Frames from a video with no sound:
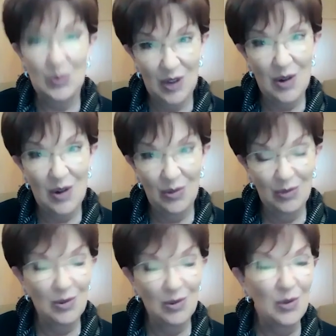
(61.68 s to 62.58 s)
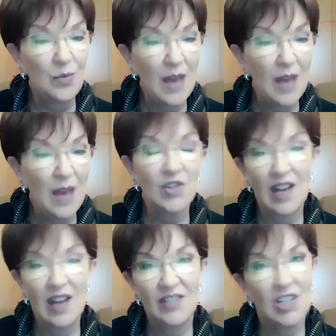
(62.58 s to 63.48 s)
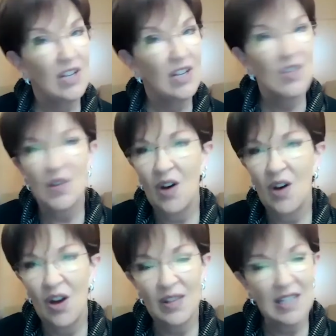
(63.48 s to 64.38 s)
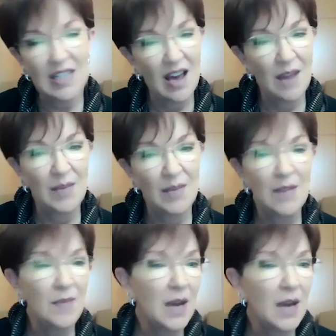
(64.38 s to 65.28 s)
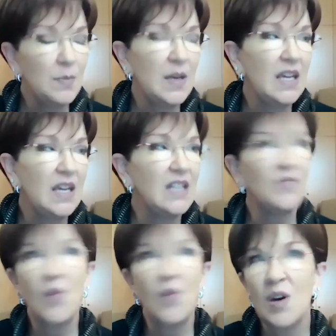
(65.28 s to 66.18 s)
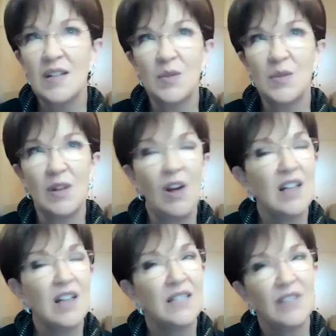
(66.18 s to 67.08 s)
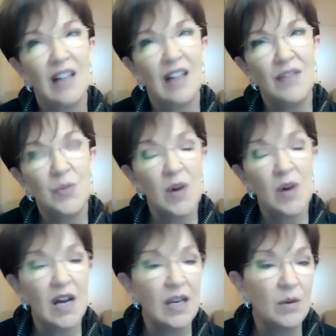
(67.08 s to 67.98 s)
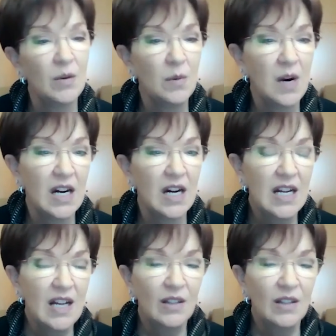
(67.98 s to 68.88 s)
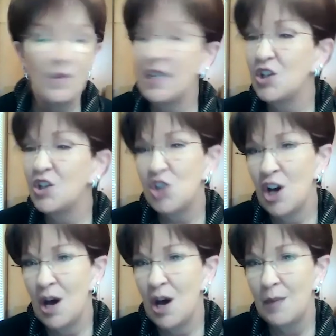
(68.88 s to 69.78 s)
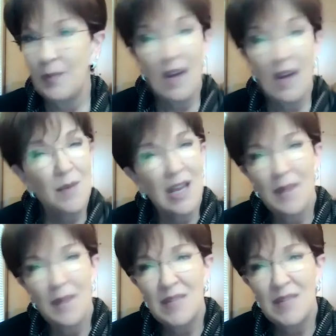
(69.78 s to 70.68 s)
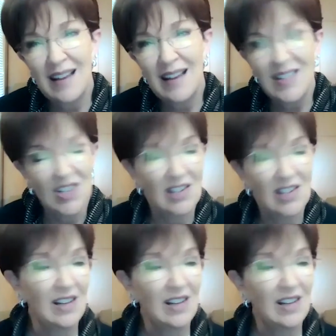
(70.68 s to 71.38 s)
go through major life changes all the time. It might be divorce or the loss of a loved one or losing a job, becoming an empty nester.